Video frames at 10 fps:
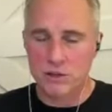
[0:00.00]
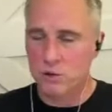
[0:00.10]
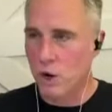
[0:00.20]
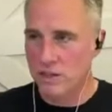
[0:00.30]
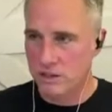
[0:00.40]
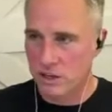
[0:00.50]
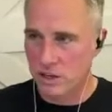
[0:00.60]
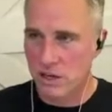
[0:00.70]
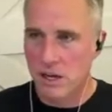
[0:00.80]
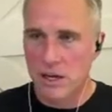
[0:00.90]
a
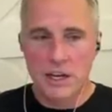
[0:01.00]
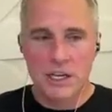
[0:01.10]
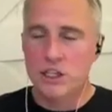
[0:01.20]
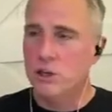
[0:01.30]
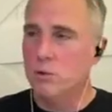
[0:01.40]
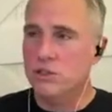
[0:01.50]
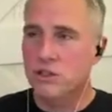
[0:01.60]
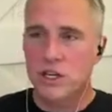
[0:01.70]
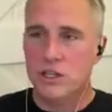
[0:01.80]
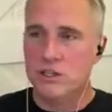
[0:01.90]
swastika. She
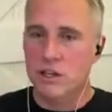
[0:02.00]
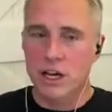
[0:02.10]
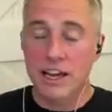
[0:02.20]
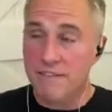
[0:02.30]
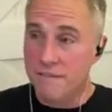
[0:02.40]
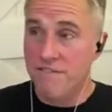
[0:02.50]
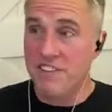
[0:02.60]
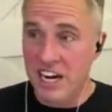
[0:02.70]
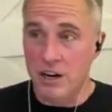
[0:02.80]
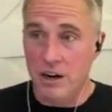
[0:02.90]
was just in
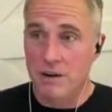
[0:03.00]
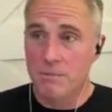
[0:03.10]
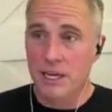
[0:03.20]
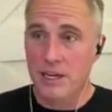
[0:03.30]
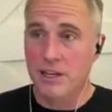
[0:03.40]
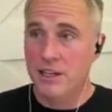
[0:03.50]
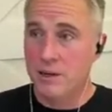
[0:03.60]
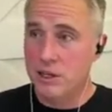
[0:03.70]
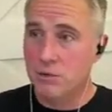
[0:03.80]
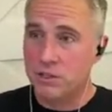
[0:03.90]
fear, Pete.
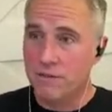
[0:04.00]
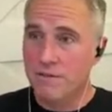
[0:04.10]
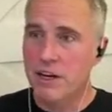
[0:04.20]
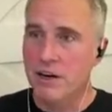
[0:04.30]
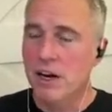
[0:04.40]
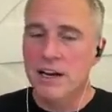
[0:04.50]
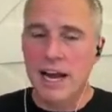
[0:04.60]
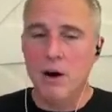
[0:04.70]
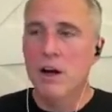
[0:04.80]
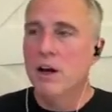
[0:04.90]
She was in fear.
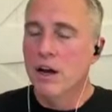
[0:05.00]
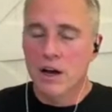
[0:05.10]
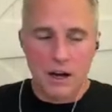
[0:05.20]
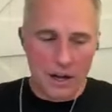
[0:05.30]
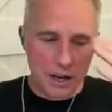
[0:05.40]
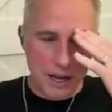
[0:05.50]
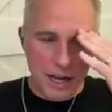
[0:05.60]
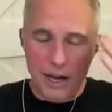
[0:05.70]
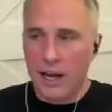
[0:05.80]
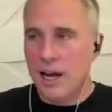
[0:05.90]
Now,
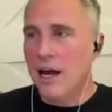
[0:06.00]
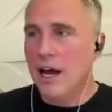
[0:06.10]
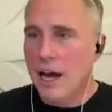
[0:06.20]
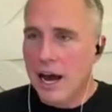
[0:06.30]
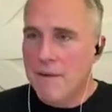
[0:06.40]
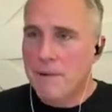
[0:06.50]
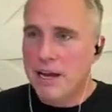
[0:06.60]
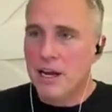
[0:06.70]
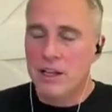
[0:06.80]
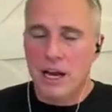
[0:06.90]
I, have
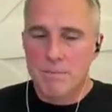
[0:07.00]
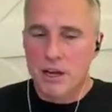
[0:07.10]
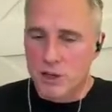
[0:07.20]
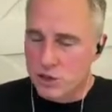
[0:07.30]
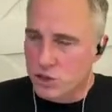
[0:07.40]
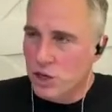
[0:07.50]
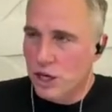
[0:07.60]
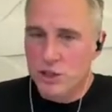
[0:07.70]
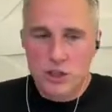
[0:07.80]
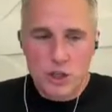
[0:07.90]
been. I'm not a,
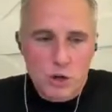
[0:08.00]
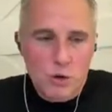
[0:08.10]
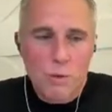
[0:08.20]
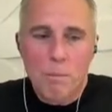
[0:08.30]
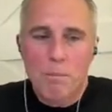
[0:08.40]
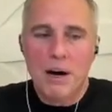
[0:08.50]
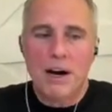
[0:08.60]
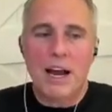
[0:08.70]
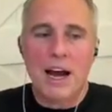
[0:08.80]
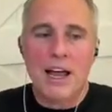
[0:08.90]
a Jew,
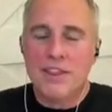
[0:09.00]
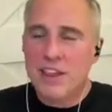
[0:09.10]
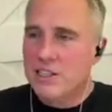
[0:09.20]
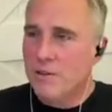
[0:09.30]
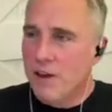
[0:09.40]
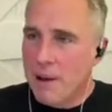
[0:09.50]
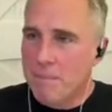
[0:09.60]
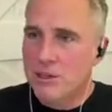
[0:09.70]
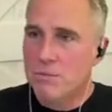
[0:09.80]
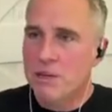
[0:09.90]
but uh, things have
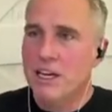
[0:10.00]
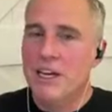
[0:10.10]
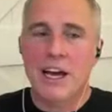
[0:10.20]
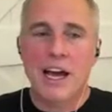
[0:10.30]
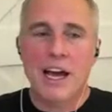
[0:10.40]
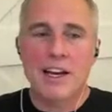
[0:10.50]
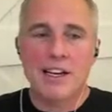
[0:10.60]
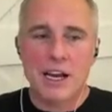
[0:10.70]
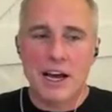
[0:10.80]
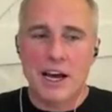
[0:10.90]
happened to me,
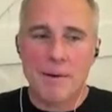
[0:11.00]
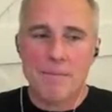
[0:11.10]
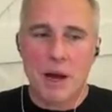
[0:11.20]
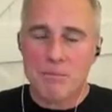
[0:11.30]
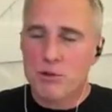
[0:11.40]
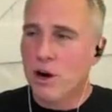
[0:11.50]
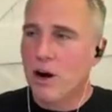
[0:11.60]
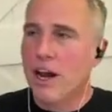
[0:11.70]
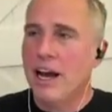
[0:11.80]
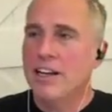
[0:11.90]
and um, I'm
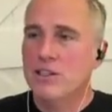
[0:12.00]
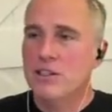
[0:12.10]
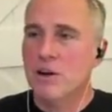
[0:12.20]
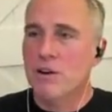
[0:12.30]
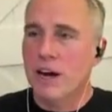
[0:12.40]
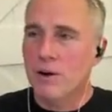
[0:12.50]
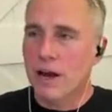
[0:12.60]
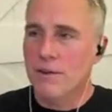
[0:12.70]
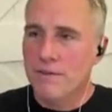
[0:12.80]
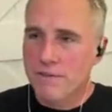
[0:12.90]
sorry. I just don't. I don't
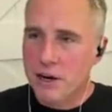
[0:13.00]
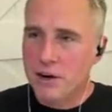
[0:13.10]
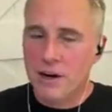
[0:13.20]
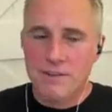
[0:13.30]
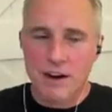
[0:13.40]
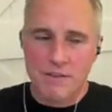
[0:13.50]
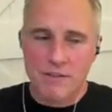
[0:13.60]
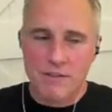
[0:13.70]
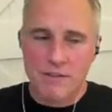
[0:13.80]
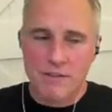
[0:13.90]
have the fear of every
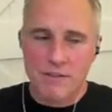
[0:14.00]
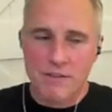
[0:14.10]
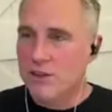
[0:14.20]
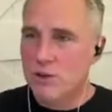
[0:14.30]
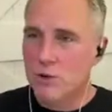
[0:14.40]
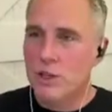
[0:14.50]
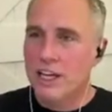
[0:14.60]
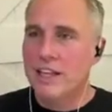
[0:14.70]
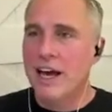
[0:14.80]
little thing at high school like